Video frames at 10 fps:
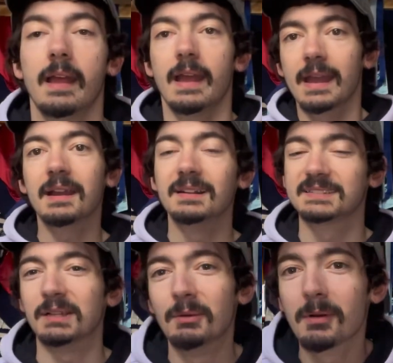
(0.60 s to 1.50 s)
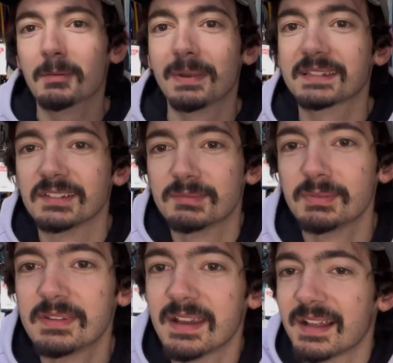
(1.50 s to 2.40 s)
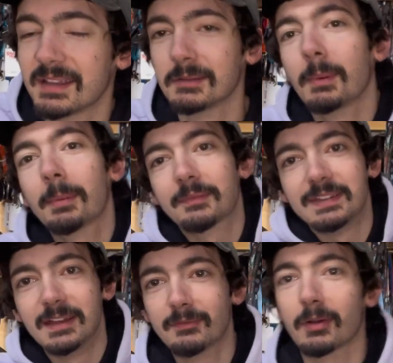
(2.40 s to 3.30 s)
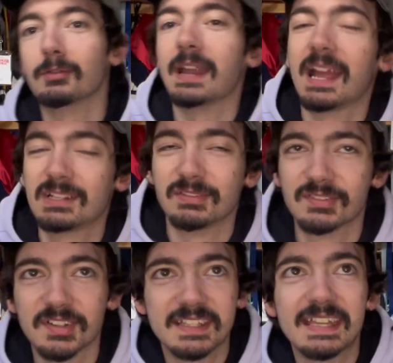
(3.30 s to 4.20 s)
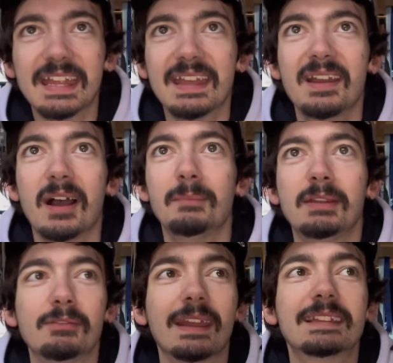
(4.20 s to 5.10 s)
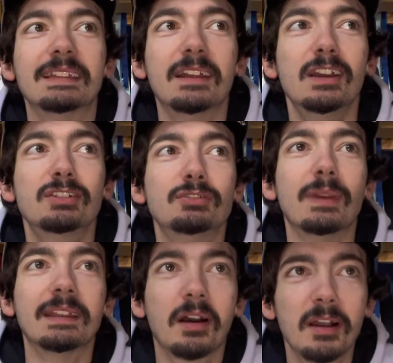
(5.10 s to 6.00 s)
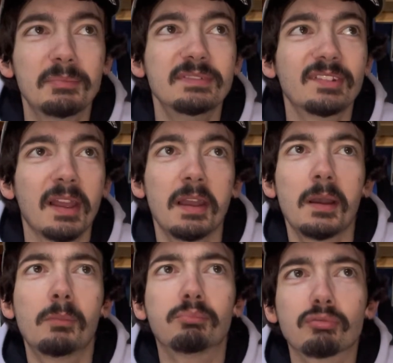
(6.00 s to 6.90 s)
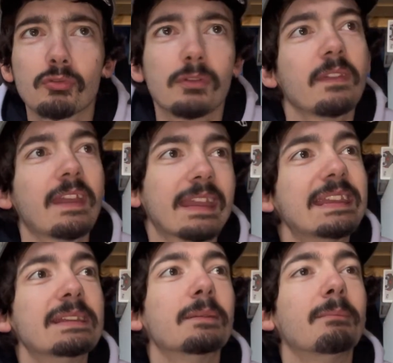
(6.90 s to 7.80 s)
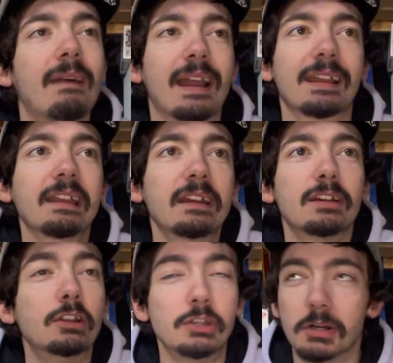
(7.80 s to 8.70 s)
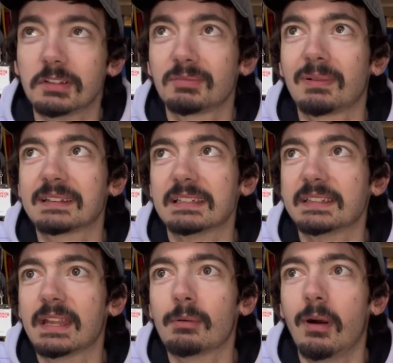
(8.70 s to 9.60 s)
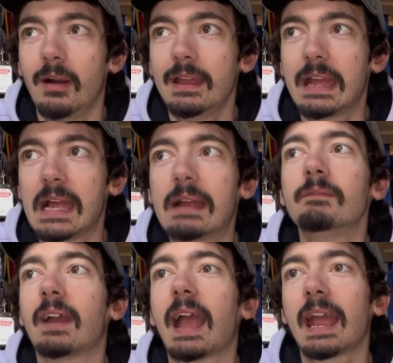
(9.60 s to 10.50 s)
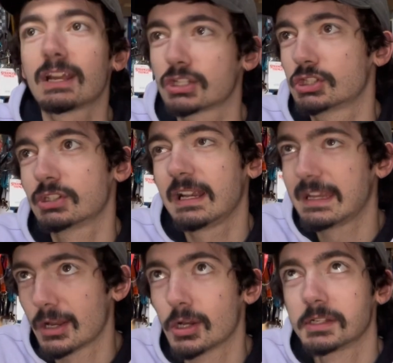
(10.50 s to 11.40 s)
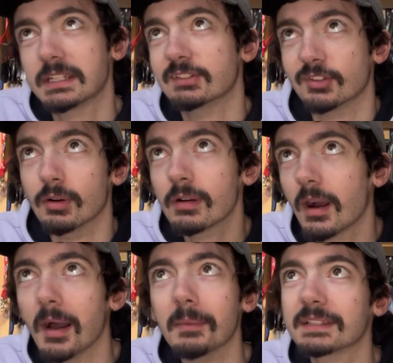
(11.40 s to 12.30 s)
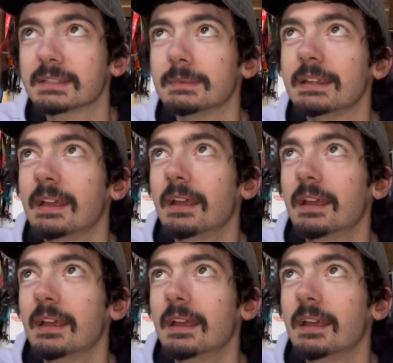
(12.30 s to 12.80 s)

Hey guys, and uh, welcome back to Spooky Island with a Our reaction. So today, I'm here reacting to Enhypen's Brought the Heat Back dance practice. Now, I have actually heard this song, I must admit.